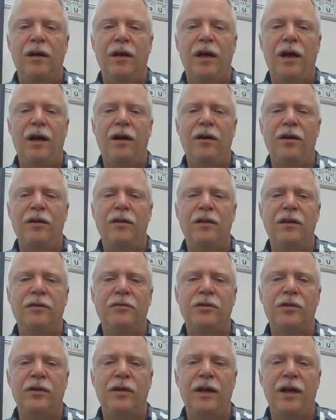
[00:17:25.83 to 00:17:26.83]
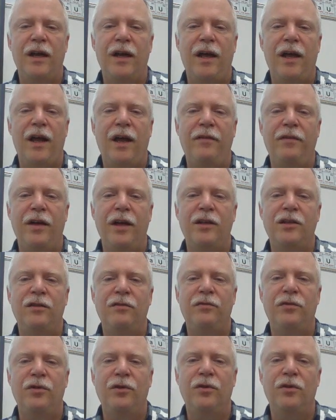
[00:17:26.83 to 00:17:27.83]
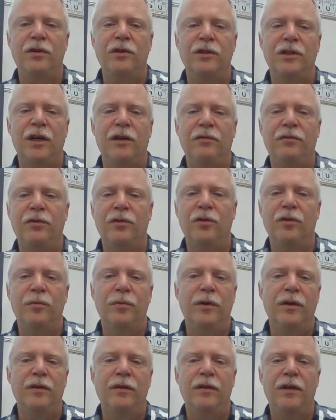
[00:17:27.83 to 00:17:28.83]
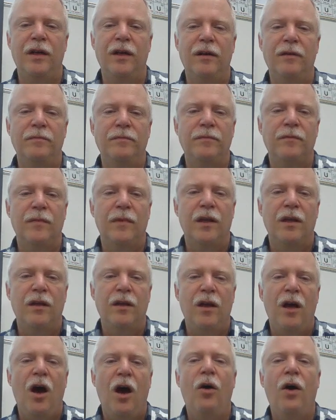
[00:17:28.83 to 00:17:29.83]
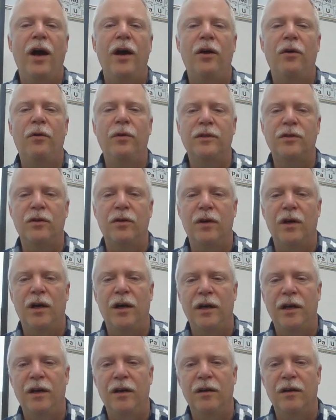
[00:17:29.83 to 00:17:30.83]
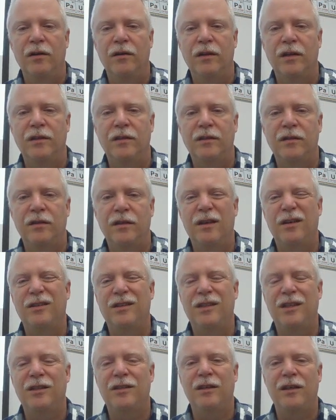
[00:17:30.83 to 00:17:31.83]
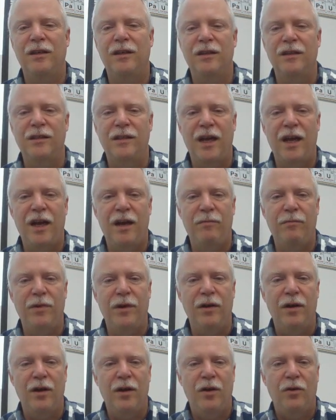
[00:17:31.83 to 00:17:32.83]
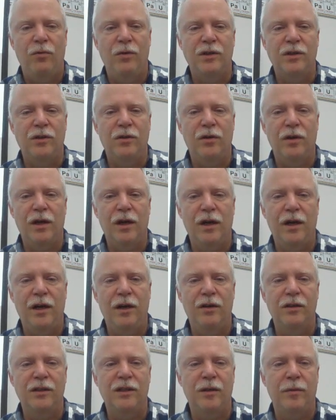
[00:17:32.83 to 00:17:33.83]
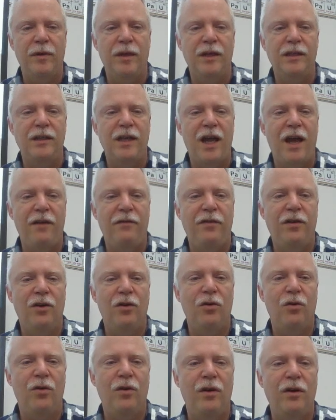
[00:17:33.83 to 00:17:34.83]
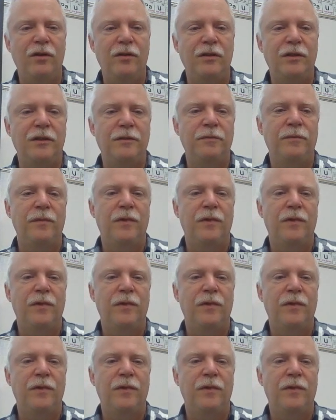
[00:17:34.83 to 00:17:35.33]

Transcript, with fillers: I don't know the difference between aviation fuel and jet fuel, but yeah. Oh, I know what's going on here. This, they're essentially the same, but what's going on here is some of these heavier oils.